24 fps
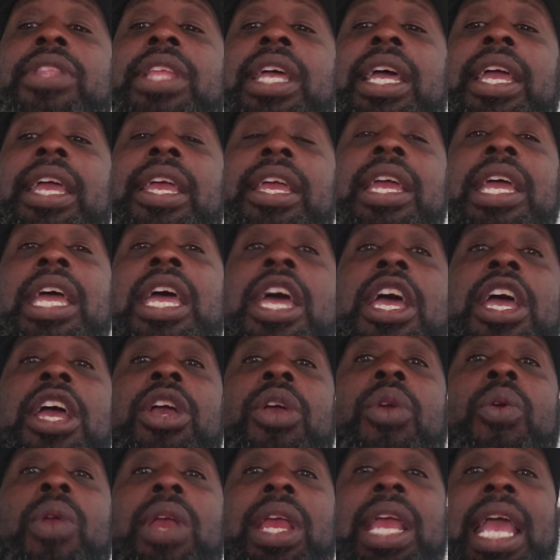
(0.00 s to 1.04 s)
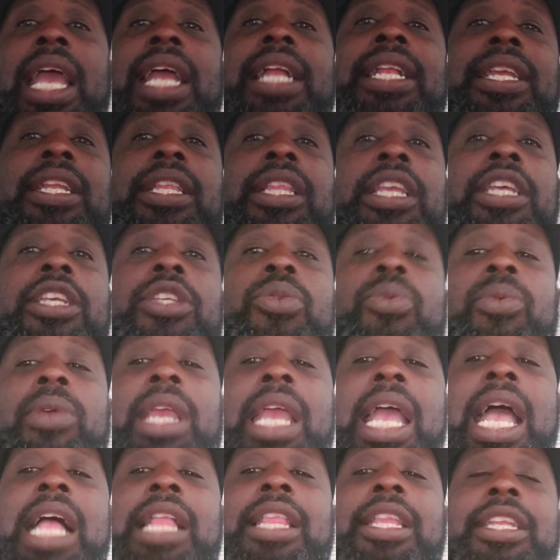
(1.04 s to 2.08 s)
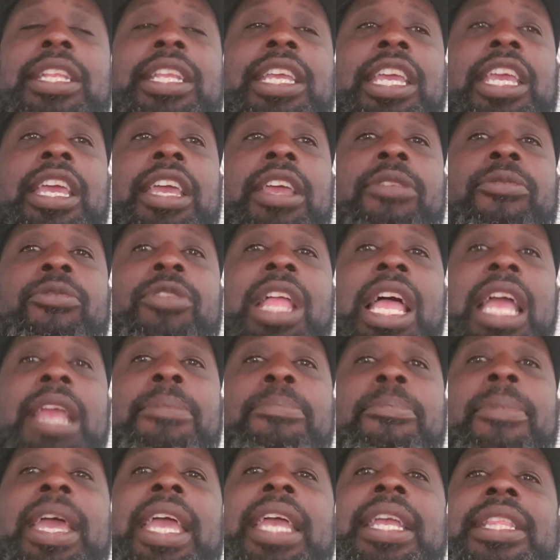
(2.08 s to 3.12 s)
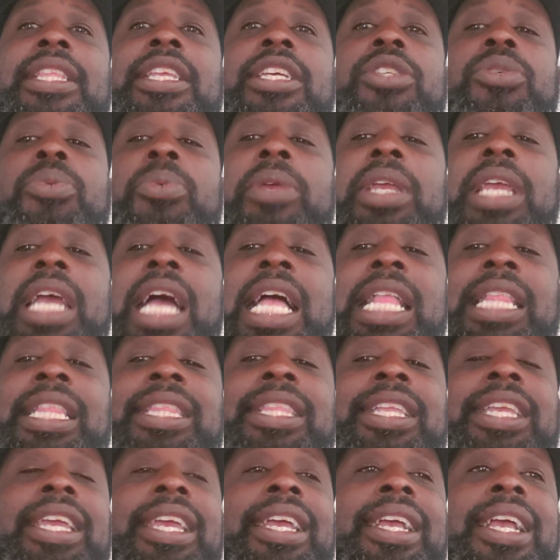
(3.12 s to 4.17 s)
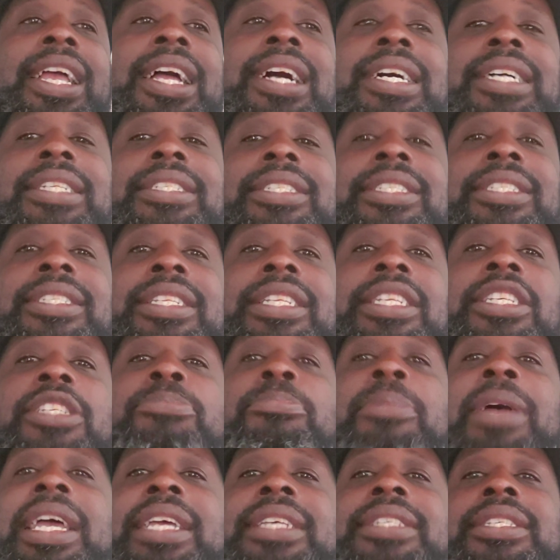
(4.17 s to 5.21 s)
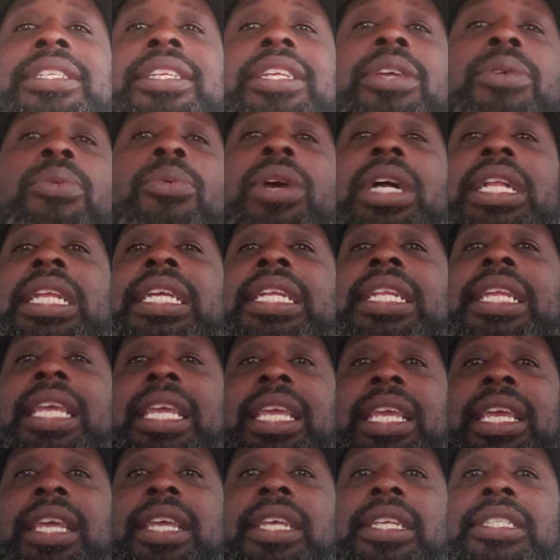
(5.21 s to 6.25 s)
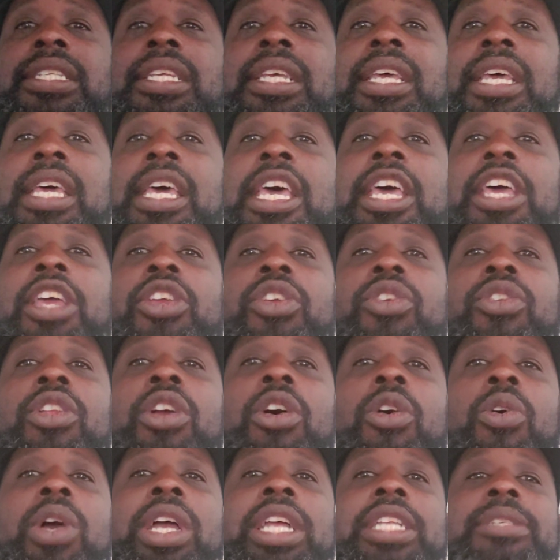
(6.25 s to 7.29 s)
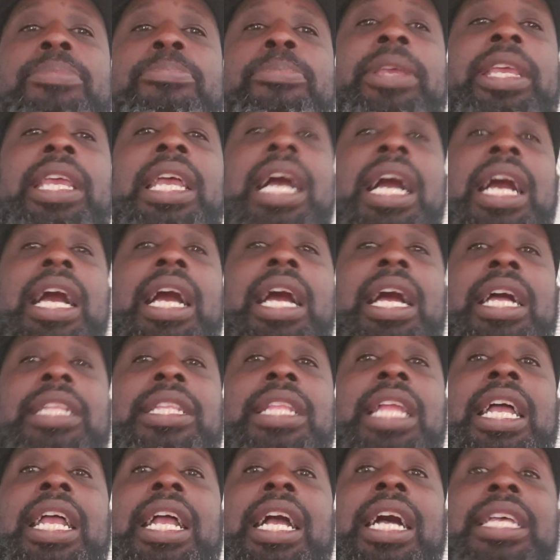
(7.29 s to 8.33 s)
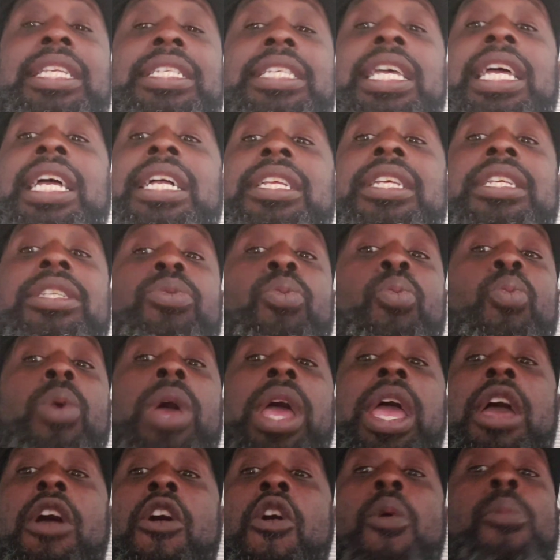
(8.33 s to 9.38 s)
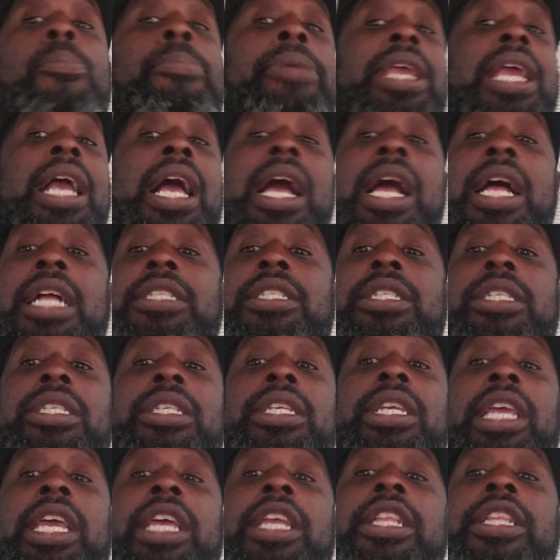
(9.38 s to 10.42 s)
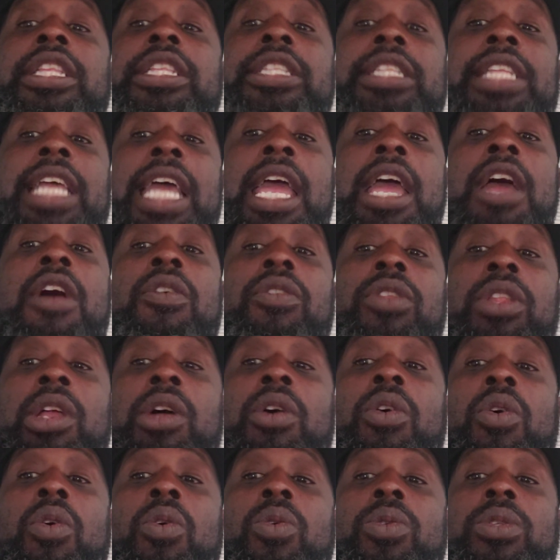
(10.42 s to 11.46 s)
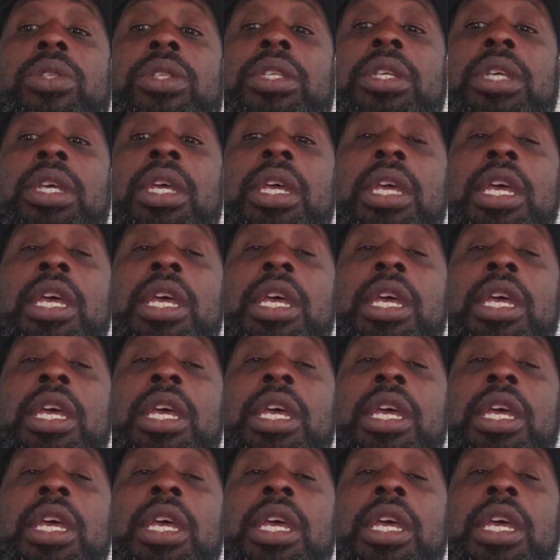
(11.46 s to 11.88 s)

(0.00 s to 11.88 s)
they created this reality and like made this reality and consciousness basically what it is. It's beyond, like I said, it's well beyond just getting downloads.